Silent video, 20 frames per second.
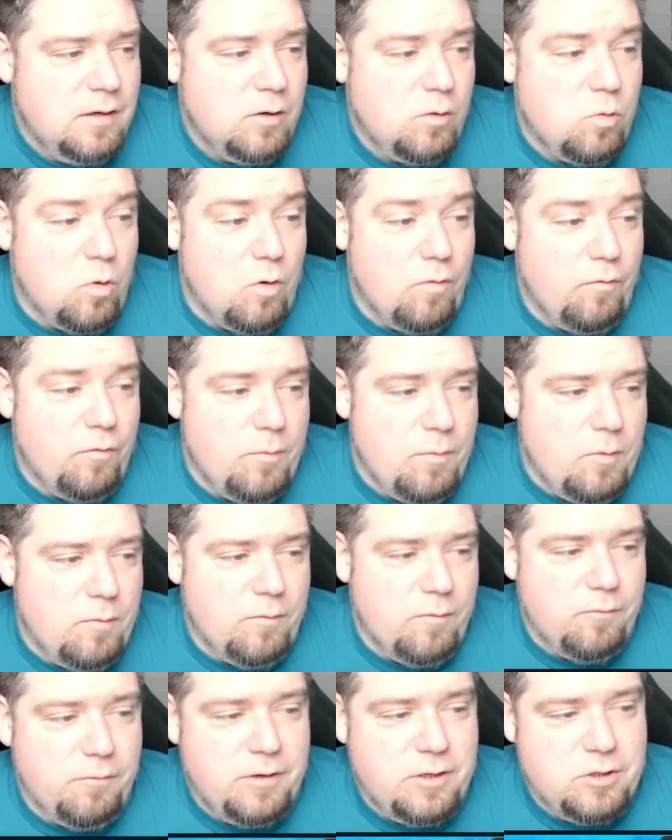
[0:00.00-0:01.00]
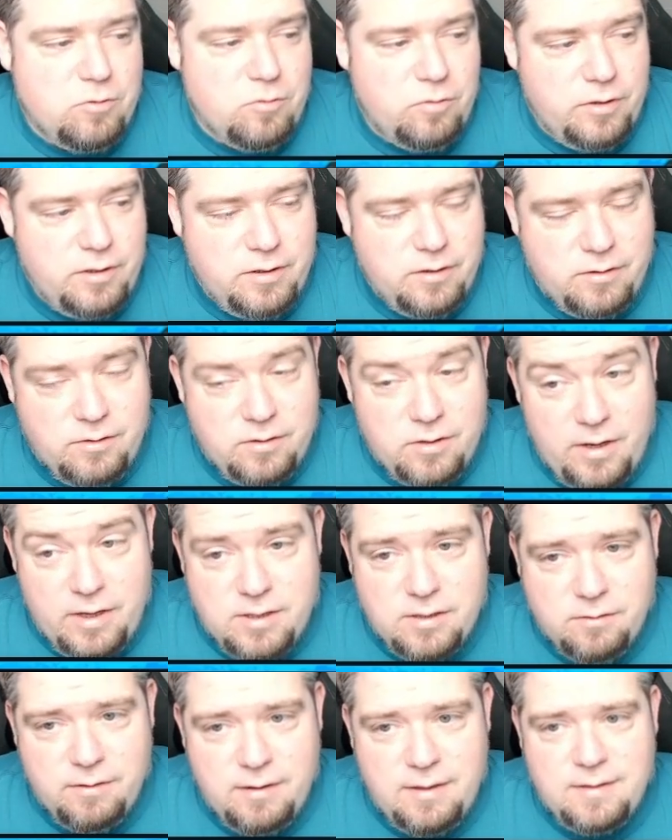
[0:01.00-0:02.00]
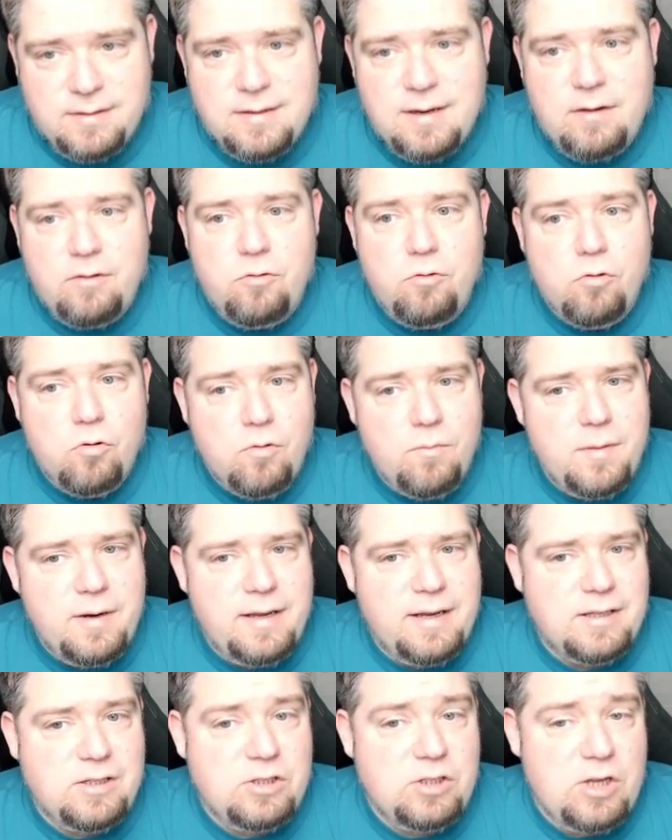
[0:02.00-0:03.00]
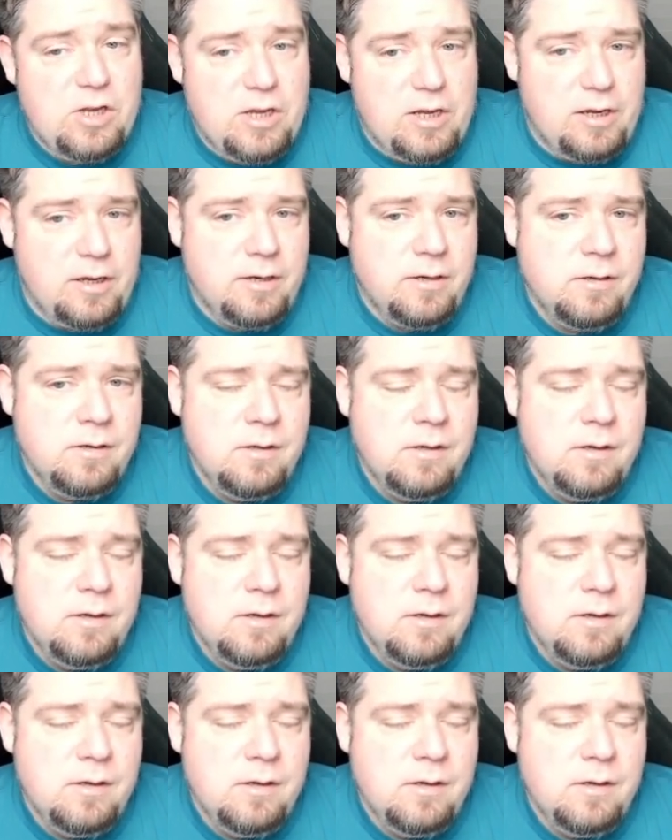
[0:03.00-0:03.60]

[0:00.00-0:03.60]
quarter of your movement for each 90 degrees. Now, normally a turn,